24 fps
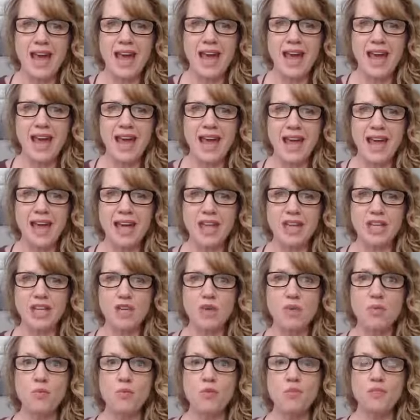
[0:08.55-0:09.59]
And
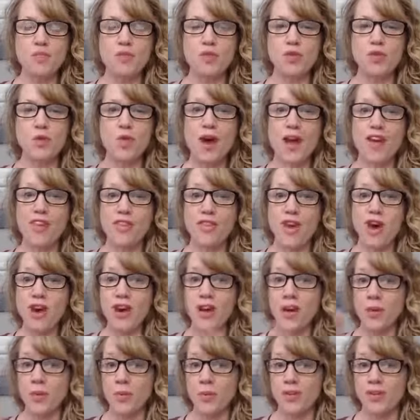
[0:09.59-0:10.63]
so I thought
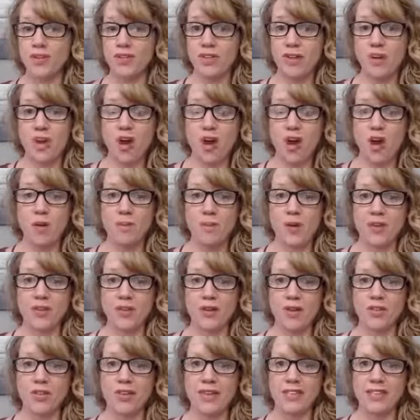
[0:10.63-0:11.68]
I would comment
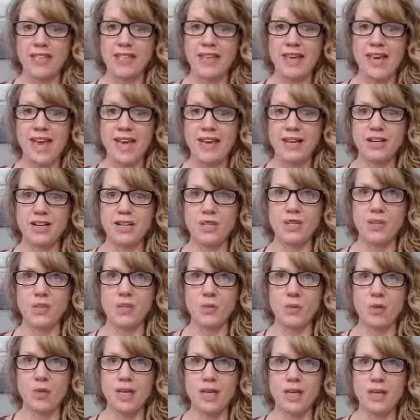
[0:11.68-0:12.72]
on this at the end of the
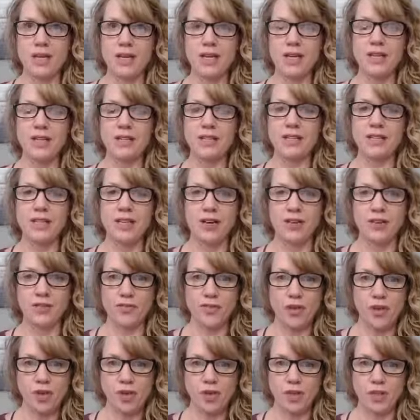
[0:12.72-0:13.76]
week instead of
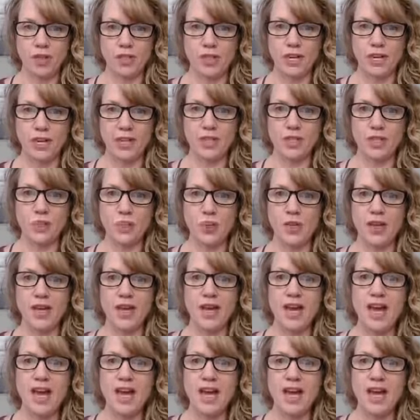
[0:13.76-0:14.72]
early next week,